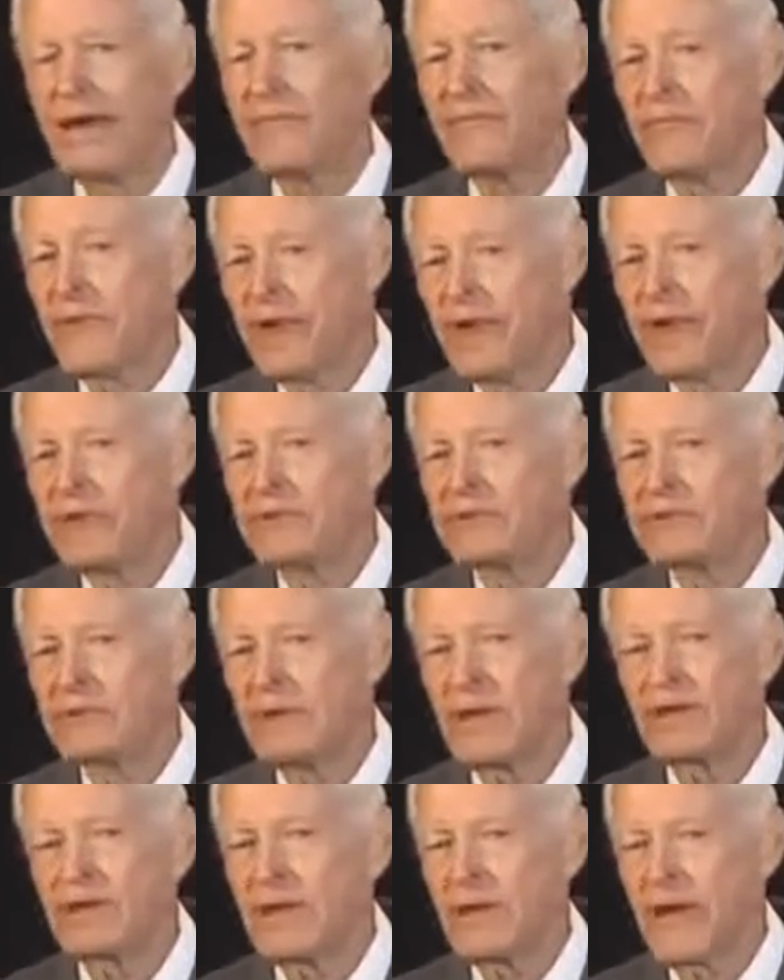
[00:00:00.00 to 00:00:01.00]
And
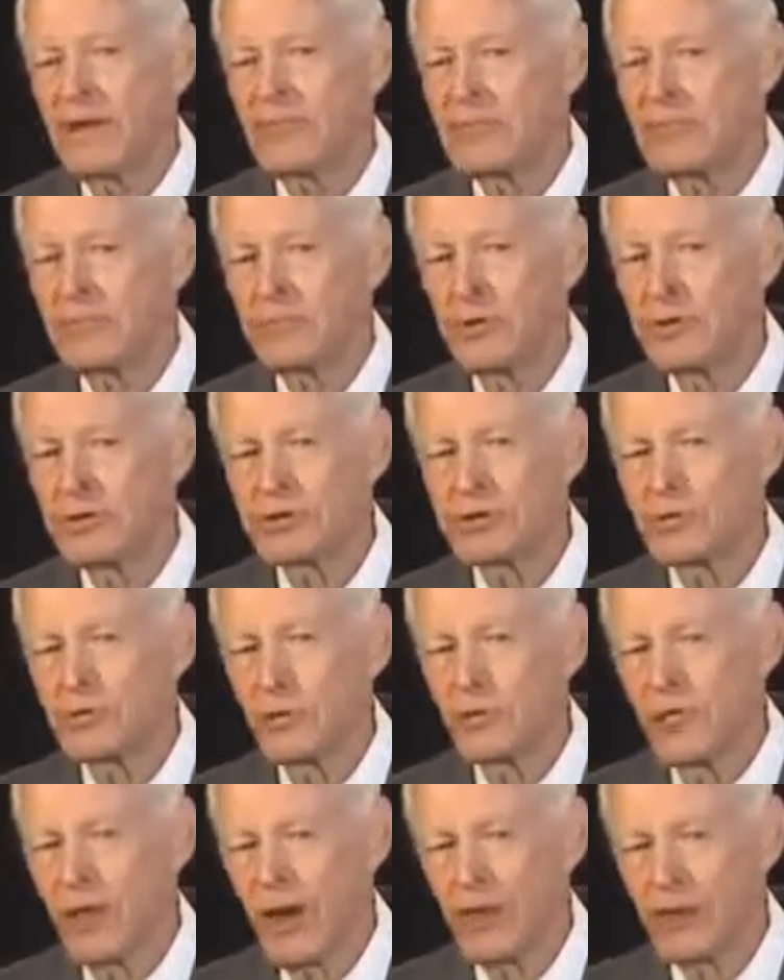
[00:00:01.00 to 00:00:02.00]
things that the average
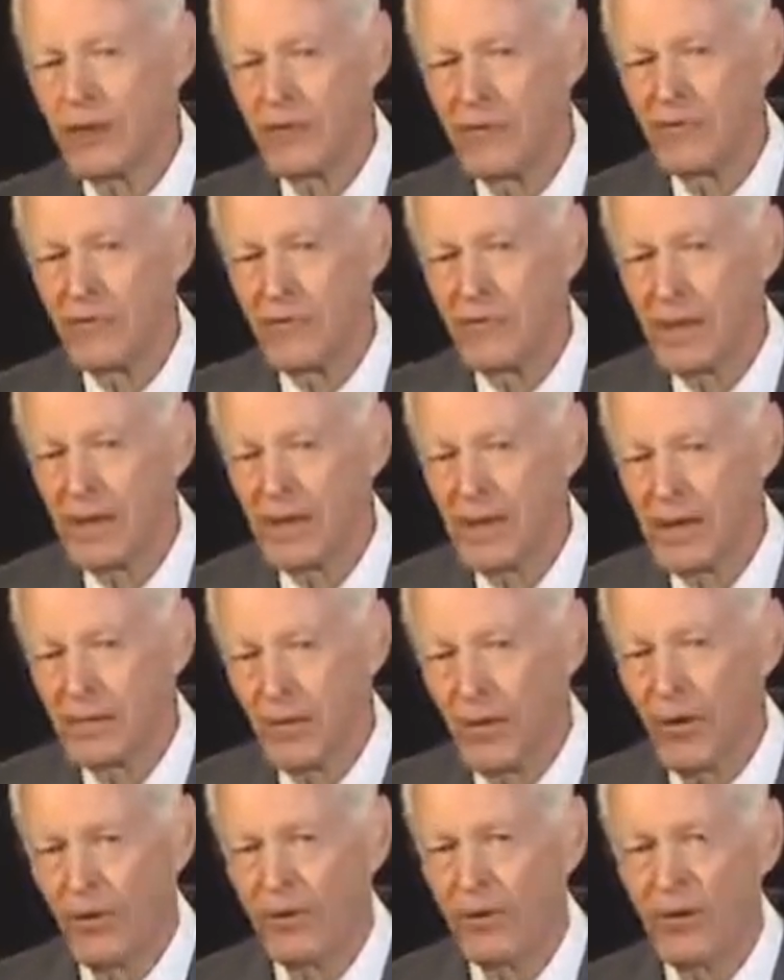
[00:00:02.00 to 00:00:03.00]
person would probably never pick
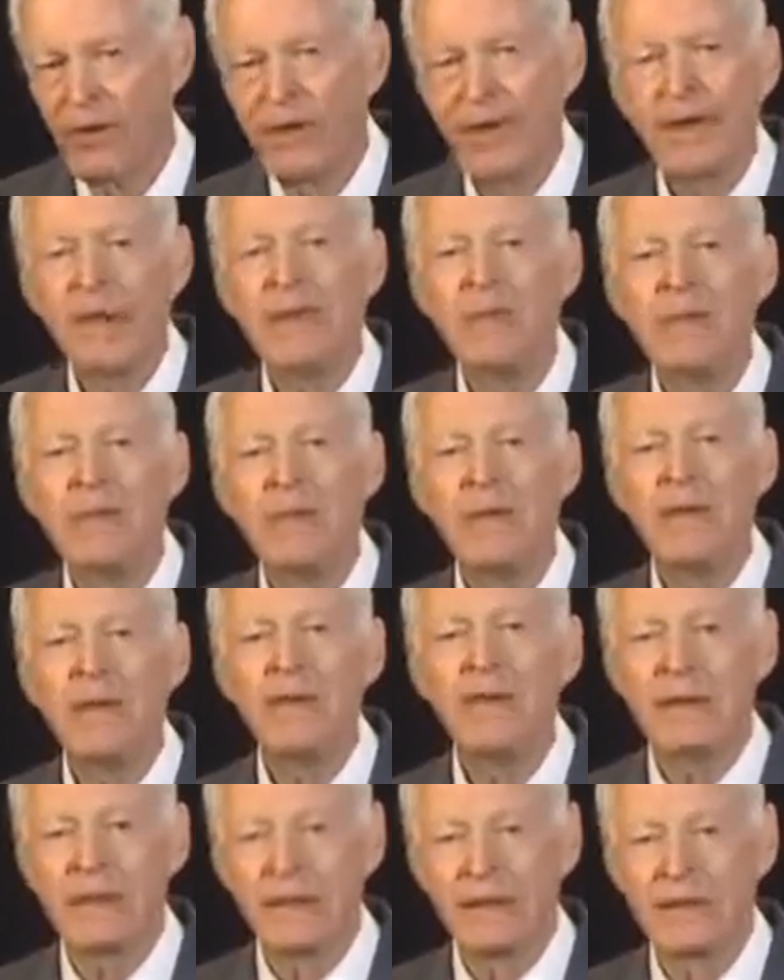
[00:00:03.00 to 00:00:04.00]
up on,
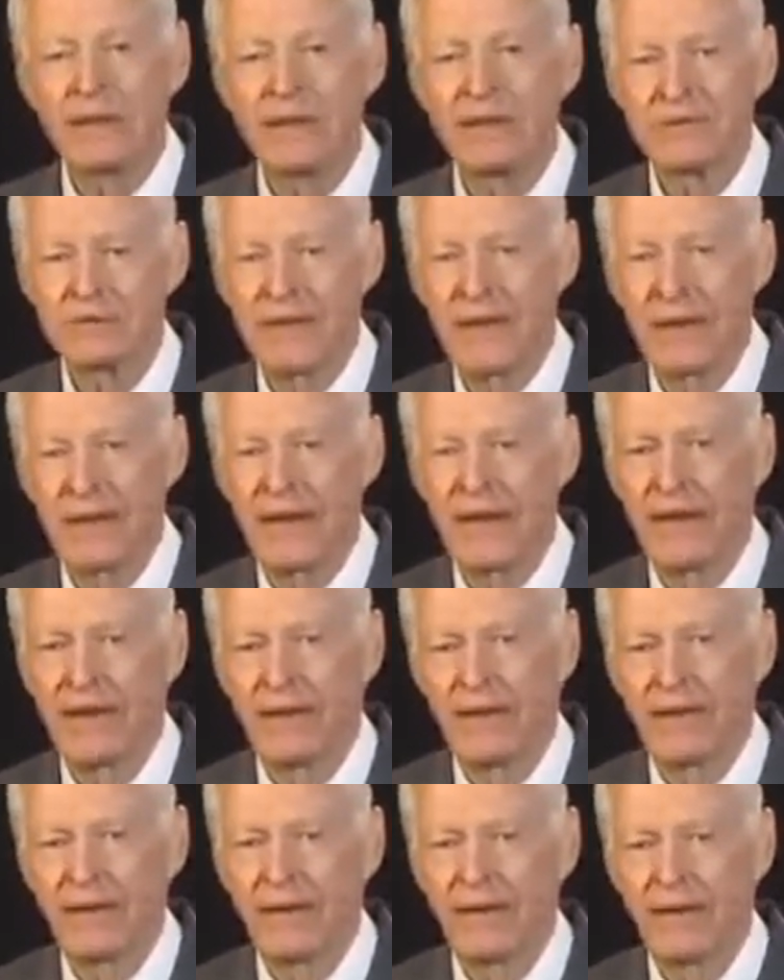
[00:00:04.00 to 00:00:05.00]
immediately they stand
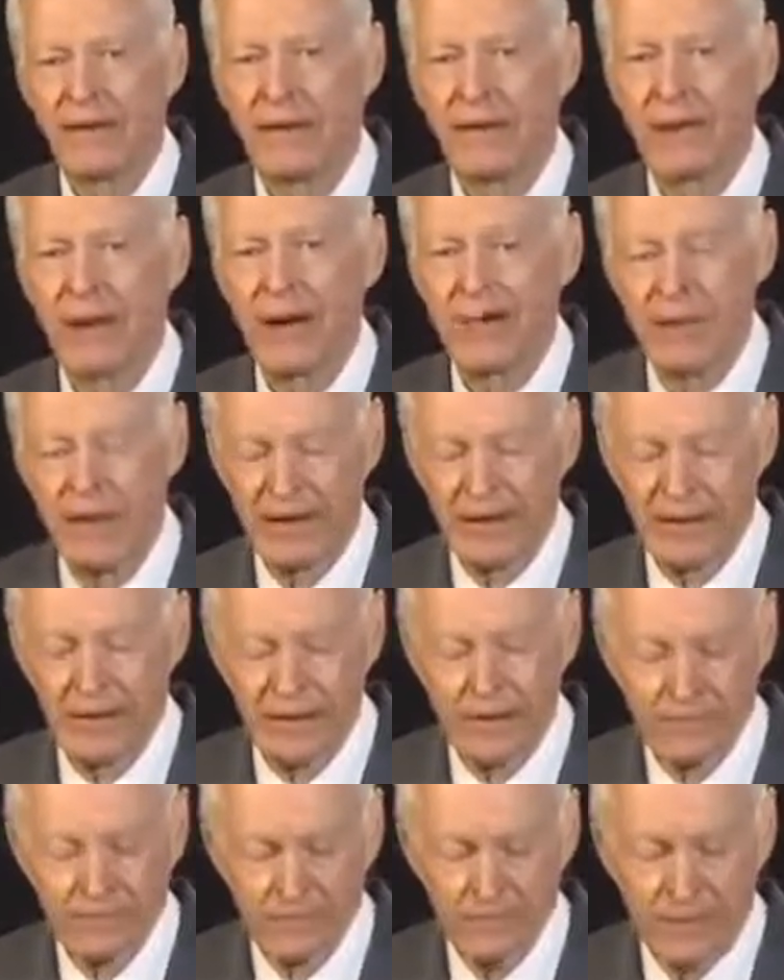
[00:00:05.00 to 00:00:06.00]
out in my
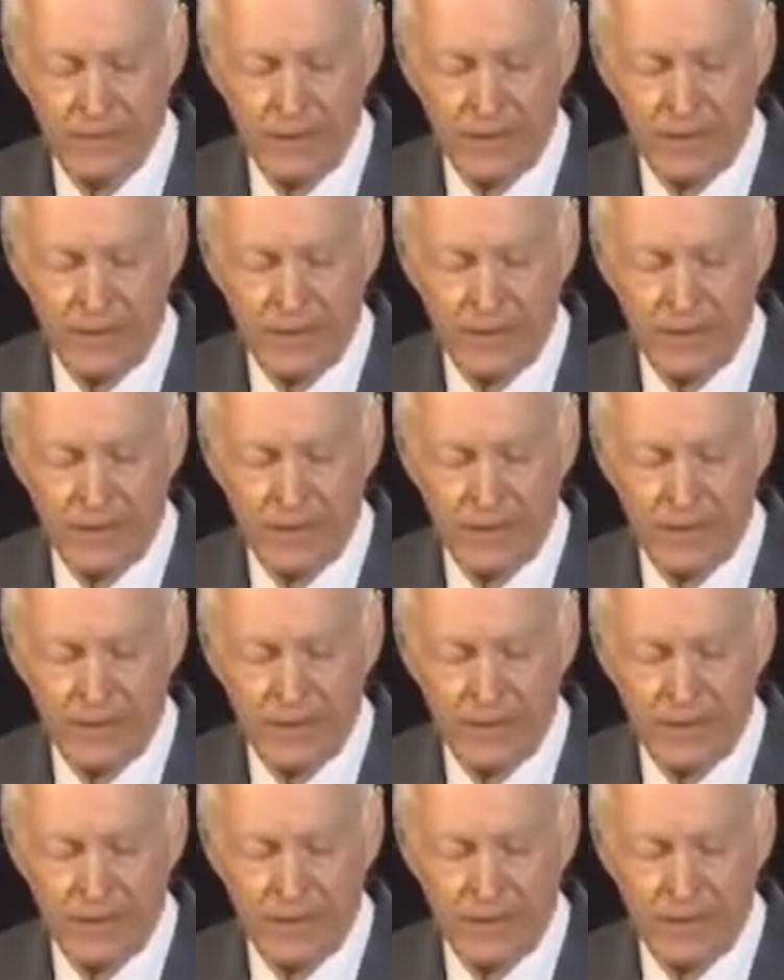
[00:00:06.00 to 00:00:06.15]
mind.